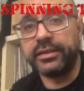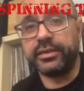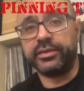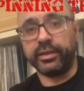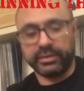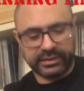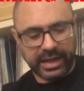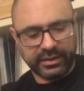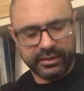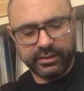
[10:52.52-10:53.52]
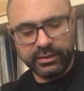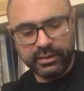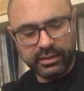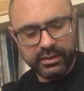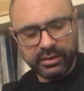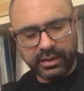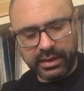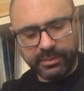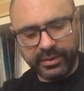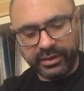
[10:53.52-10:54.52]
to do is get
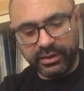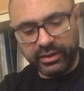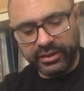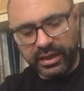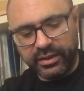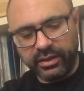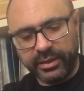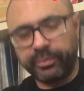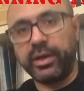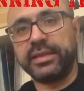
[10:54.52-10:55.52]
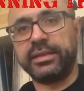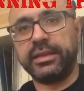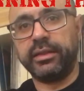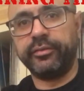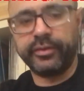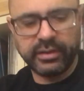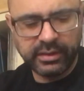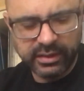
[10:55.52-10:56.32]
an early pressing of